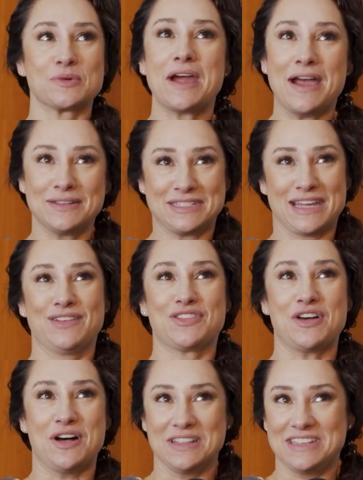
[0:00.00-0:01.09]
We're outside of the
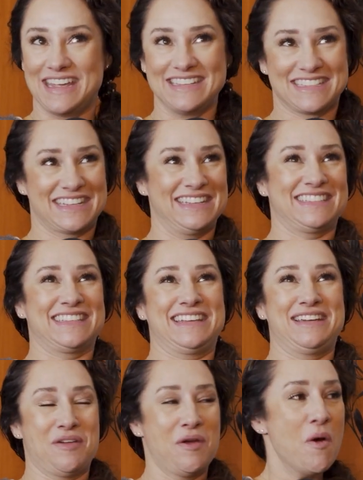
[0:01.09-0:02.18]
holidays because
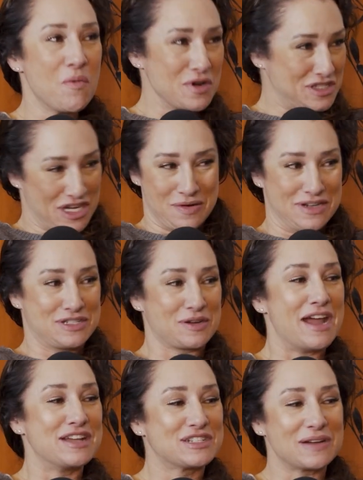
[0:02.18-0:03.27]
we're too
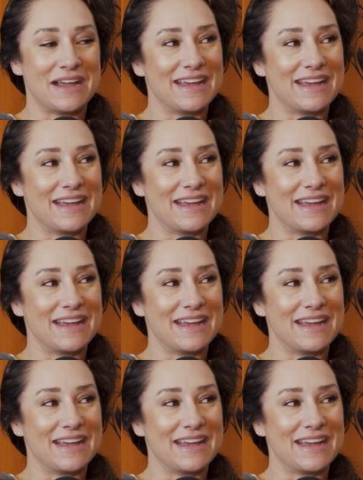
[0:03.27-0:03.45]
entrenched right now.